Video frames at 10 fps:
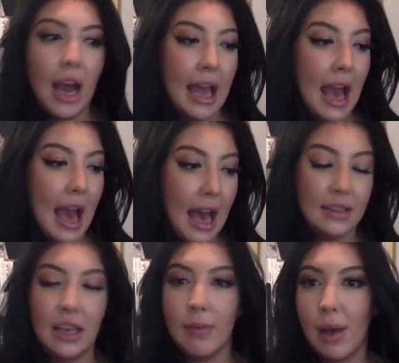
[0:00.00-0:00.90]
I had
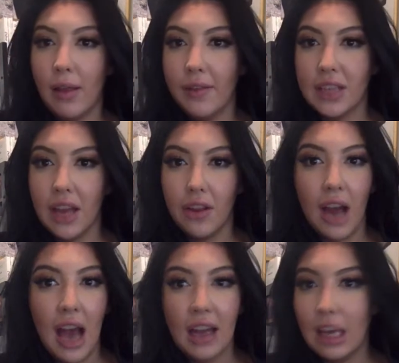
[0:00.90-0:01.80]
to get my life together. I
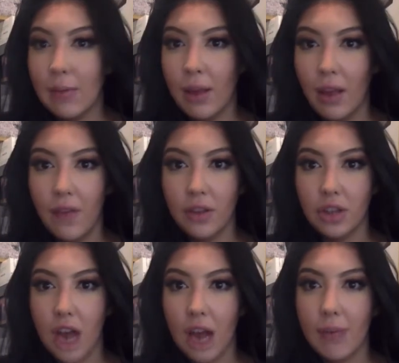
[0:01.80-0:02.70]
had to get my life on track,